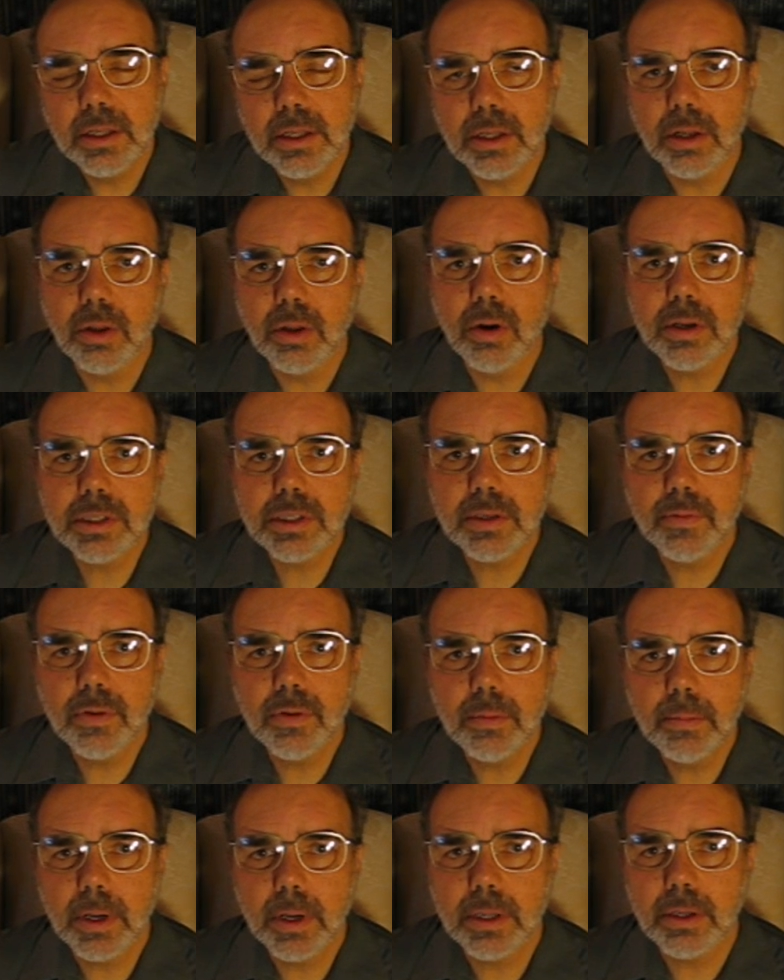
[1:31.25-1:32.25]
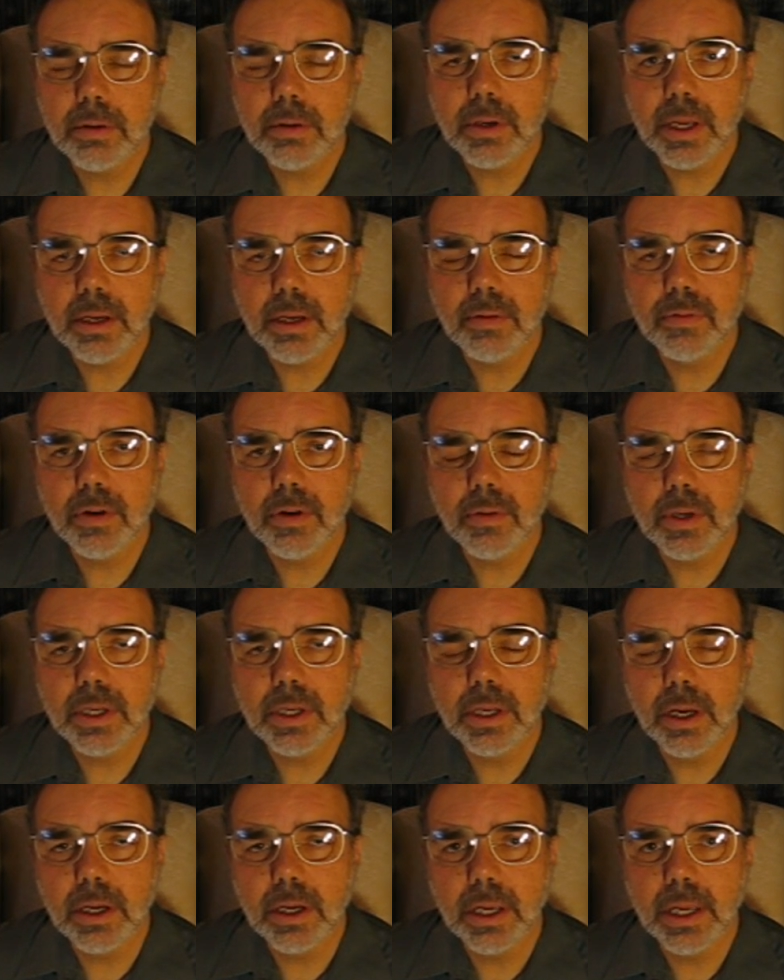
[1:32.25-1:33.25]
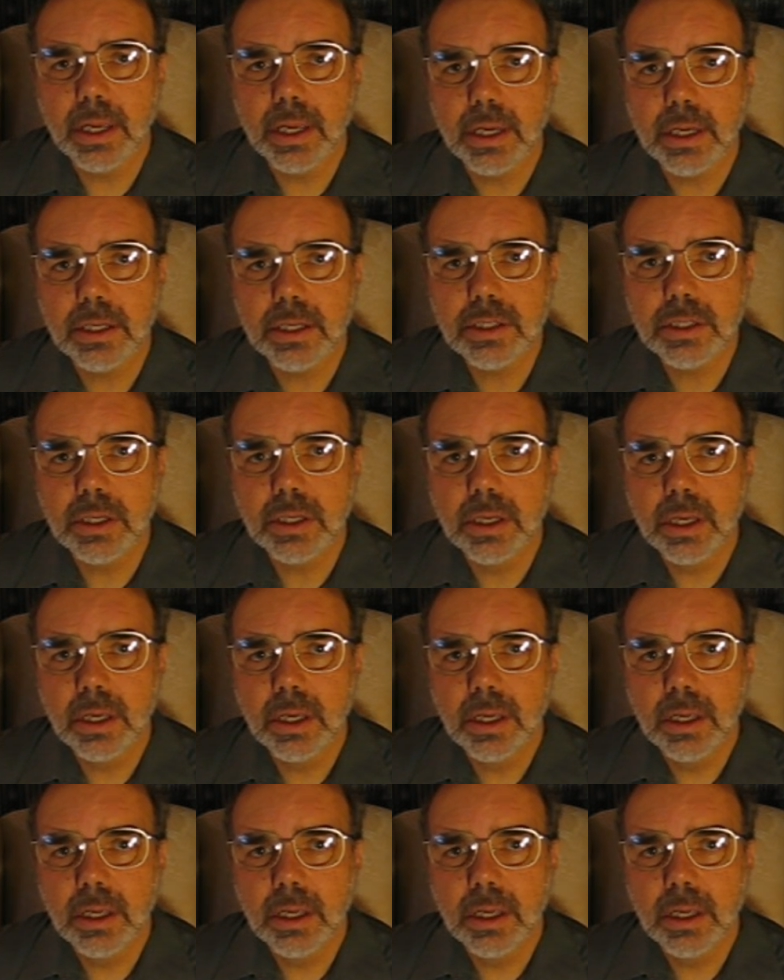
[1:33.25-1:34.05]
the loss of her mother at a very young age.